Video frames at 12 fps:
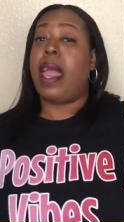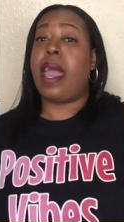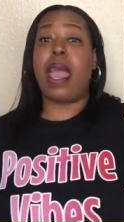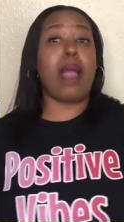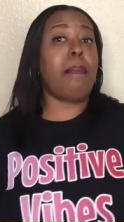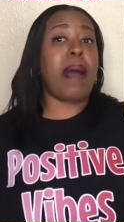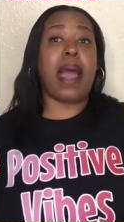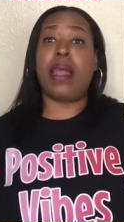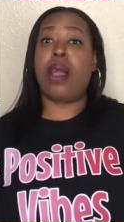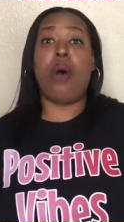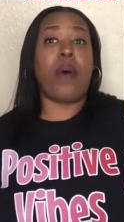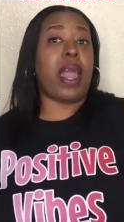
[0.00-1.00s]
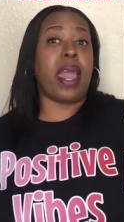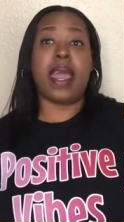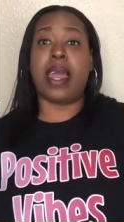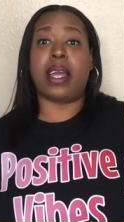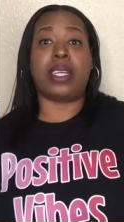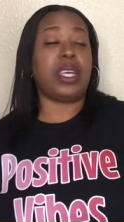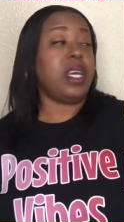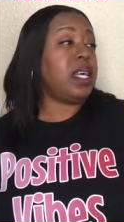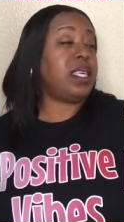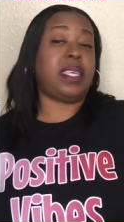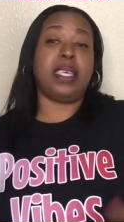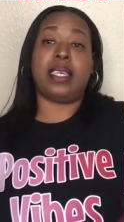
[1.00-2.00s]
Everybody on edge
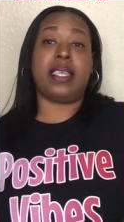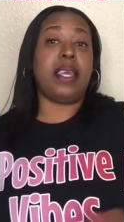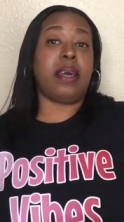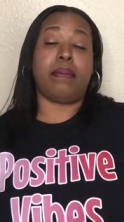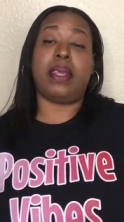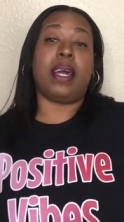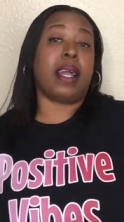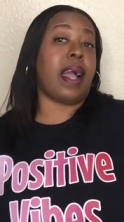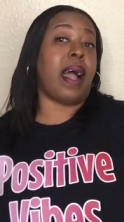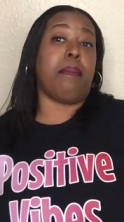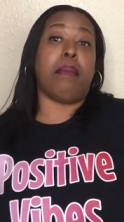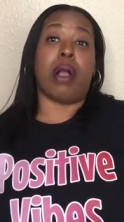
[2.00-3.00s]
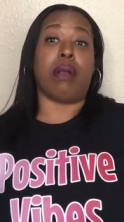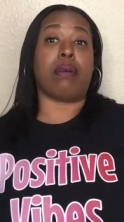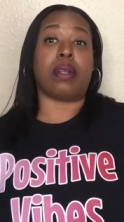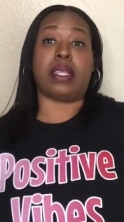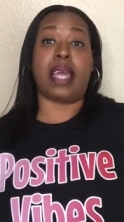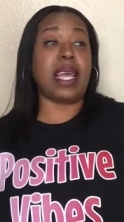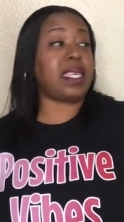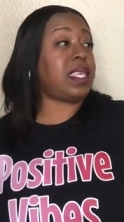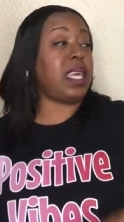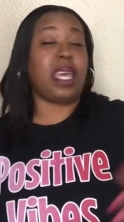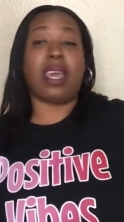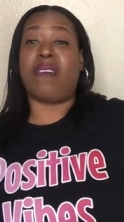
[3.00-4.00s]
since Nip done got murdered. They
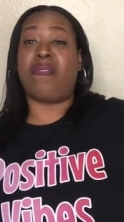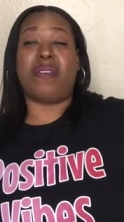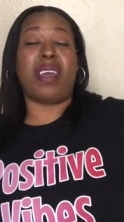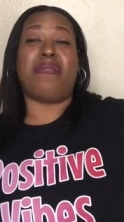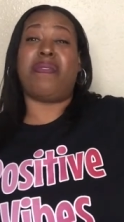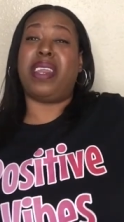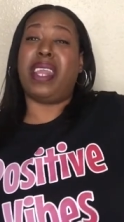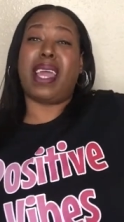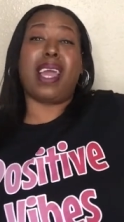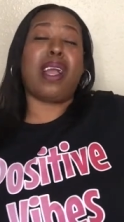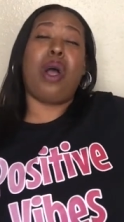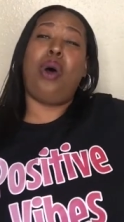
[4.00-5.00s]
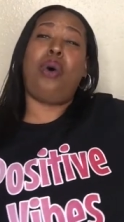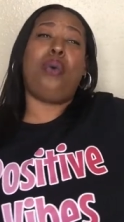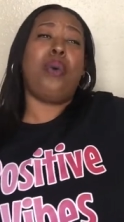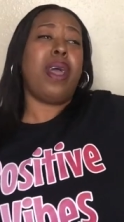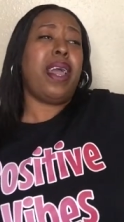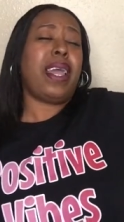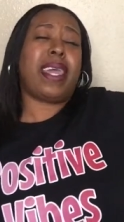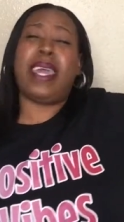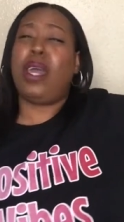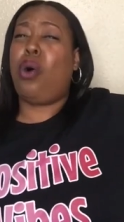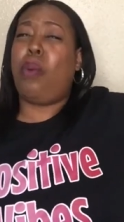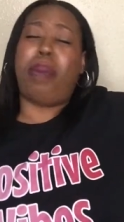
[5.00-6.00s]
see if, if a nigga gonna
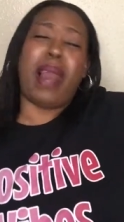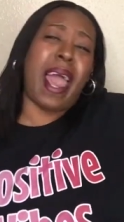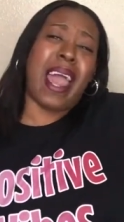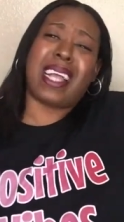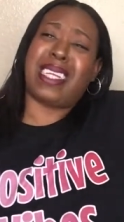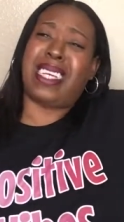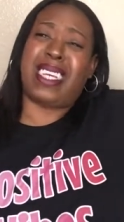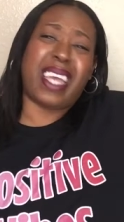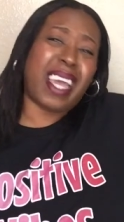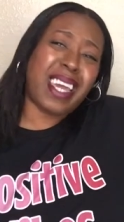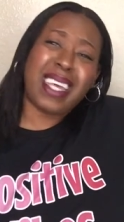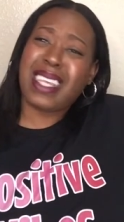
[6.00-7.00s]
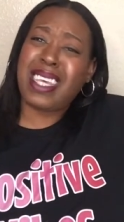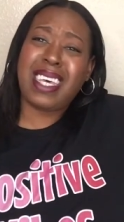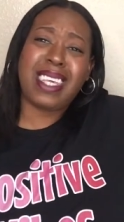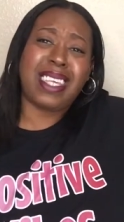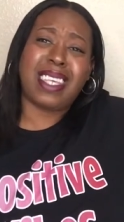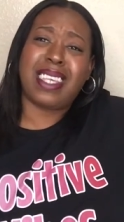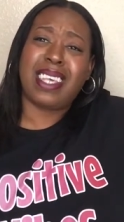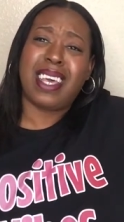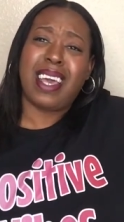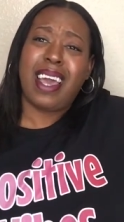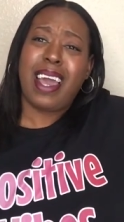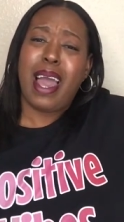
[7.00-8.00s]
kill black Jesus
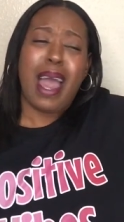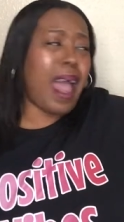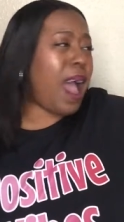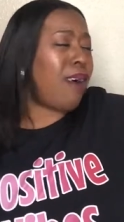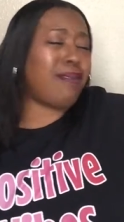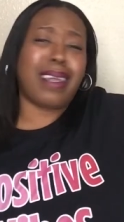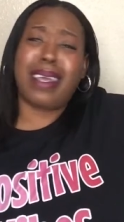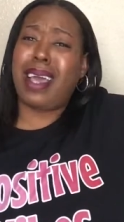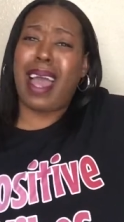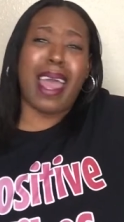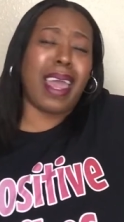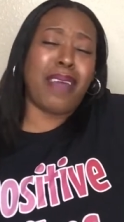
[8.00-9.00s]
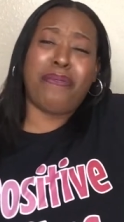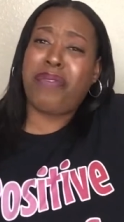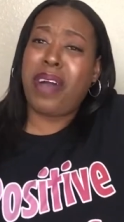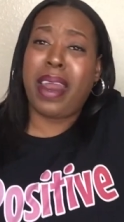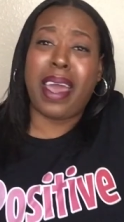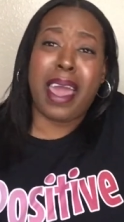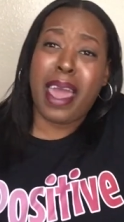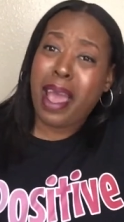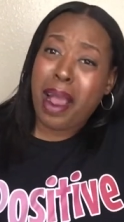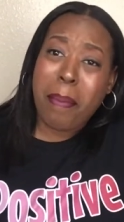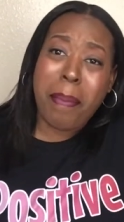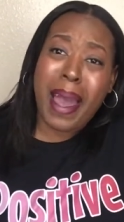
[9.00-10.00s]
out in front of
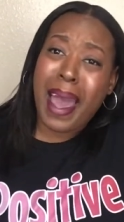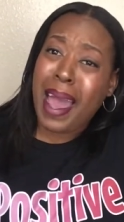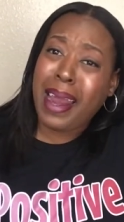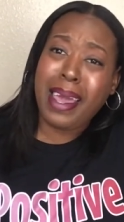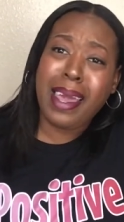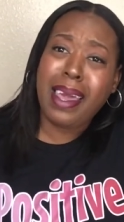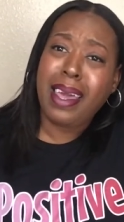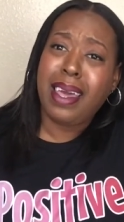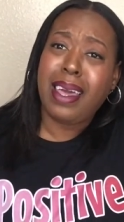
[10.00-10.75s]
everybody,